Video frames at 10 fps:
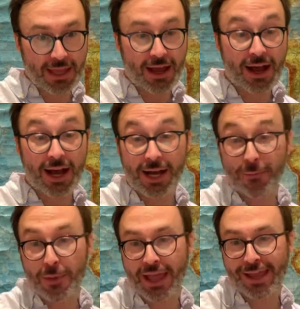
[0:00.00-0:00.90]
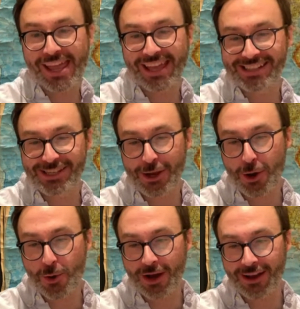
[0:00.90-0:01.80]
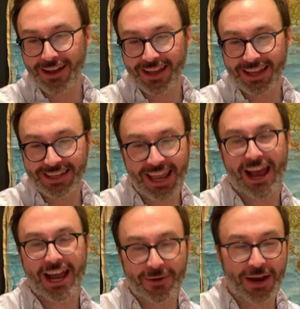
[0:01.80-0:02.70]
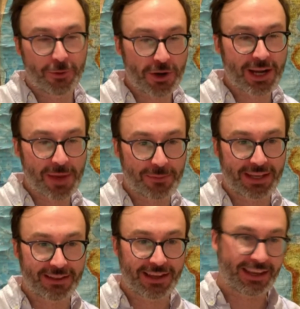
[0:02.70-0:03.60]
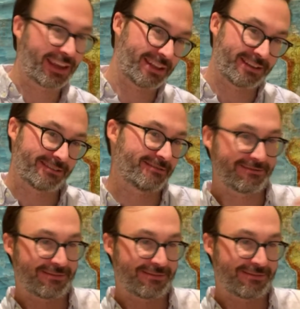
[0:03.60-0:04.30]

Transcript: And so, yeah, I would recommend being like in